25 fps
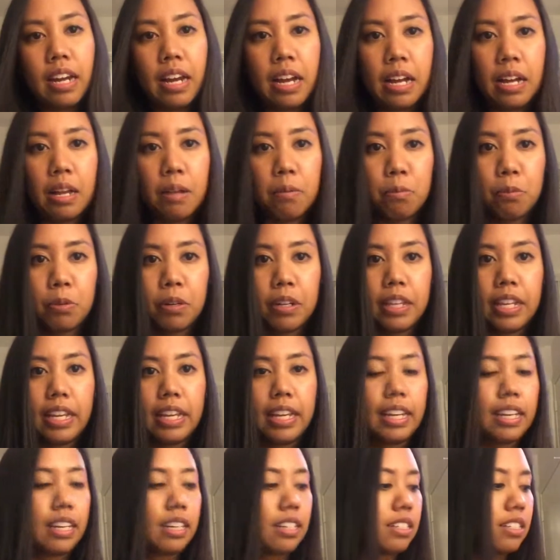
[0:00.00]
help or they
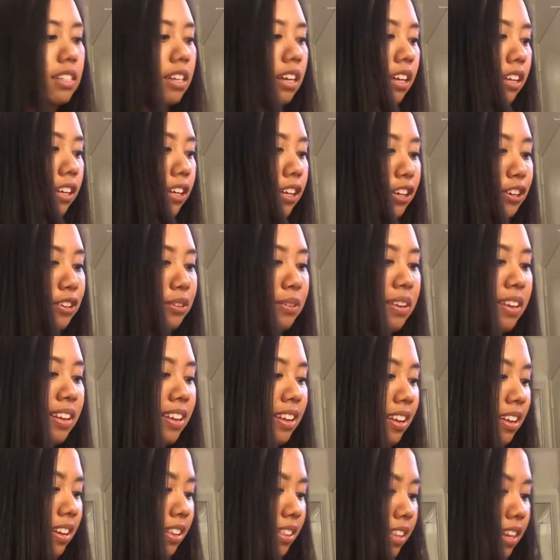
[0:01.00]
can't tell you,
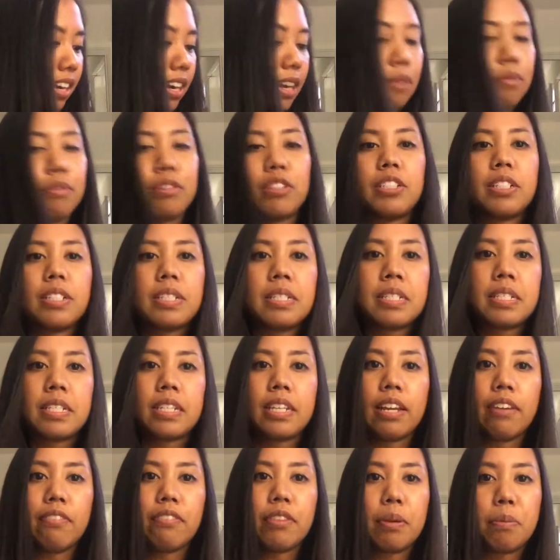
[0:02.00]
then I would just
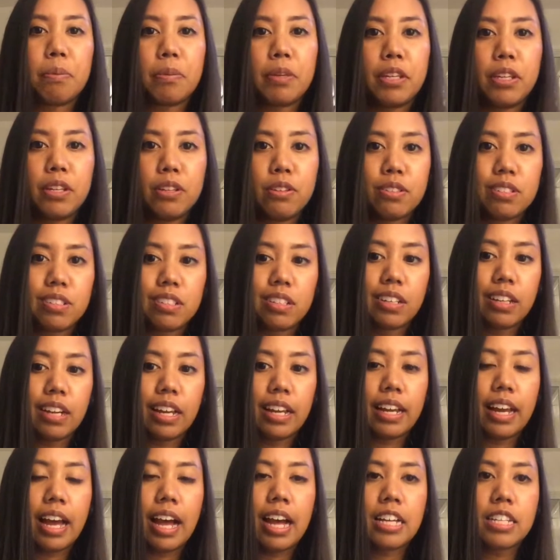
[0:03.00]
give them cues and
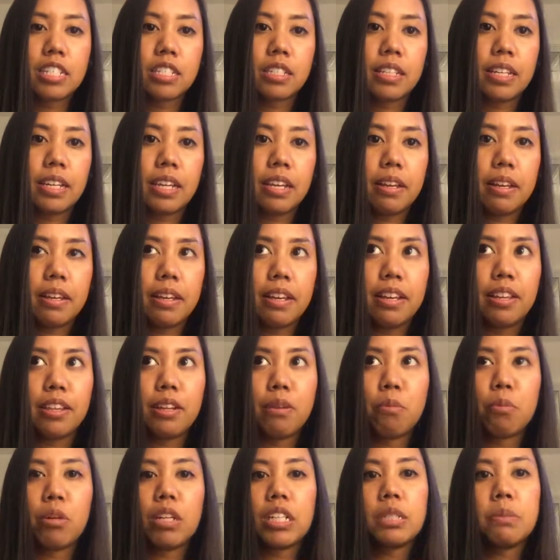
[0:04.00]
like ask either
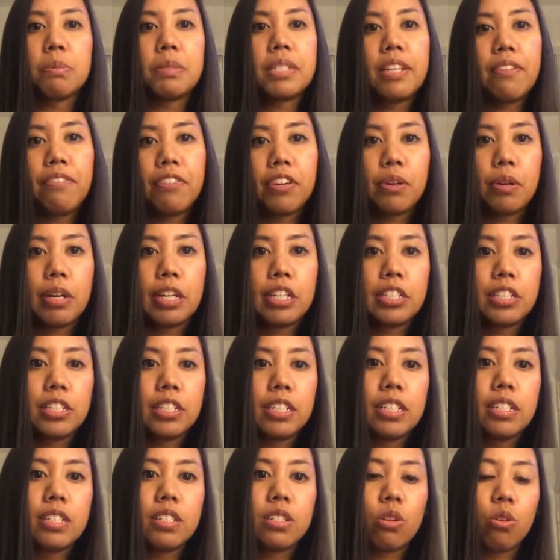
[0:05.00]
more specific
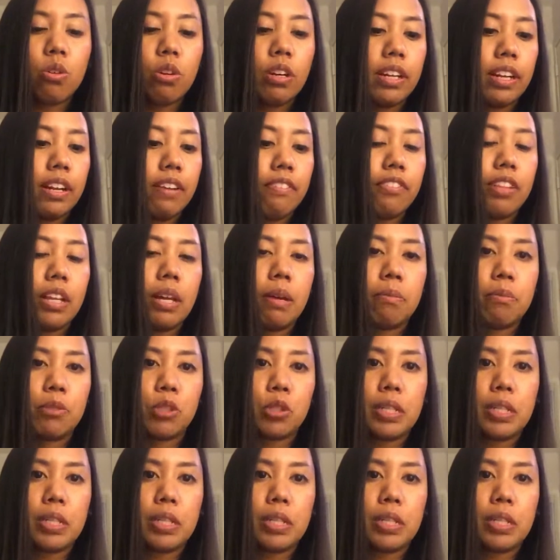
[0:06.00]
questions or give them